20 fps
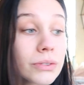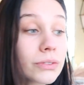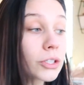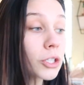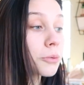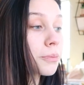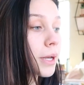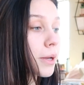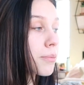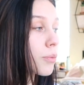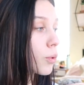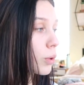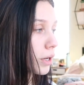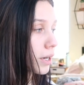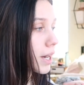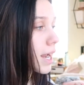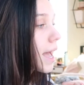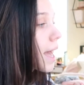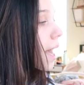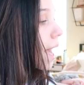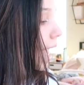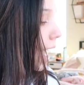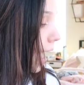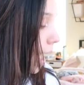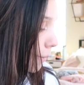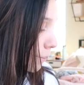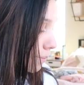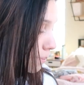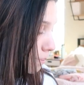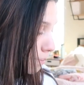a little bit more.
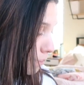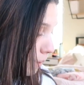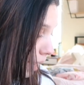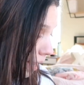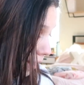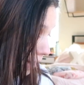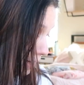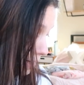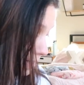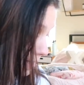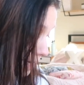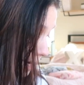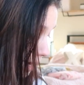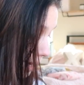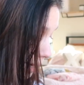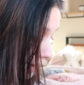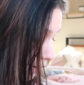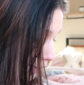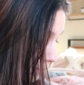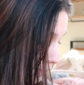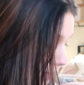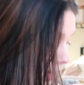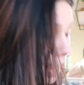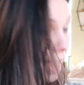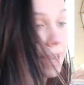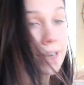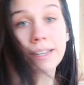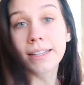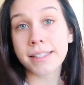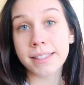But
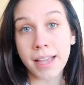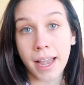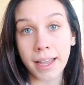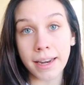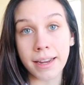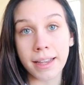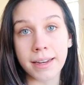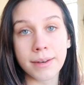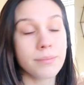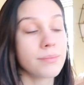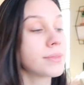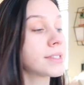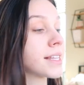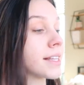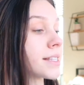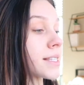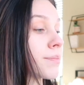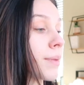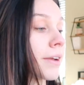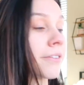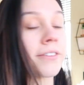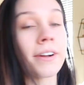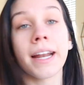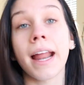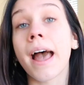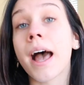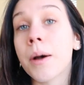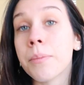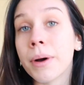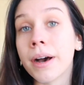I decided, since my
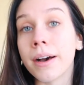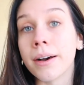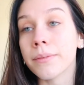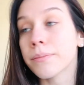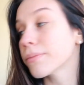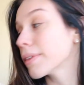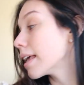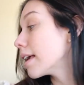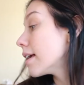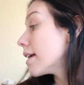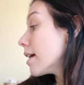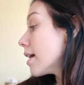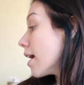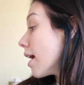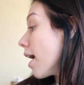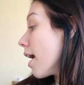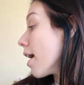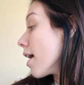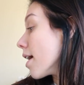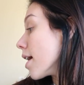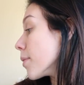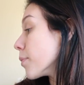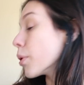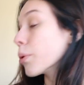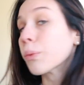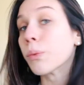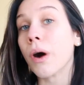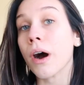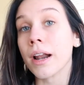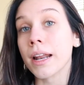friend Emma
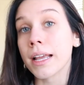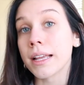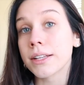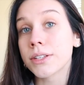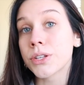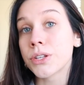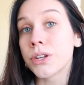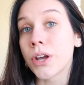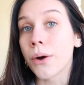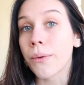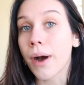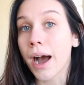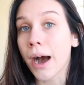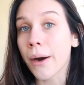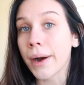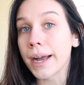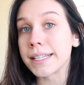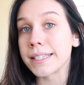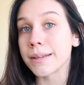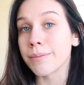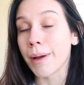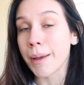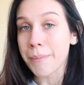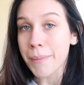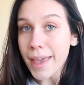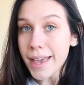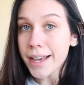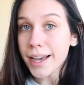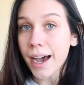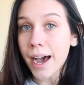wanted to know how I did my
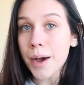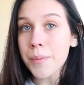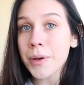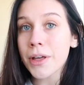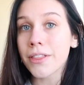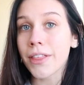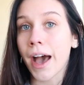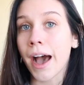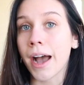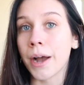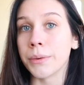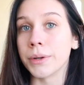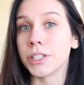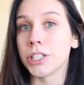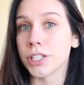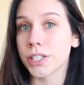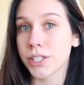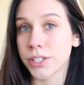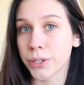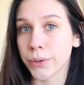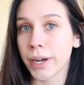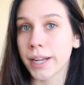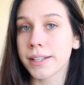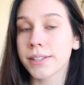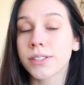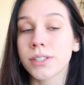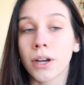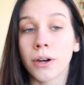makeup, that I would just do it.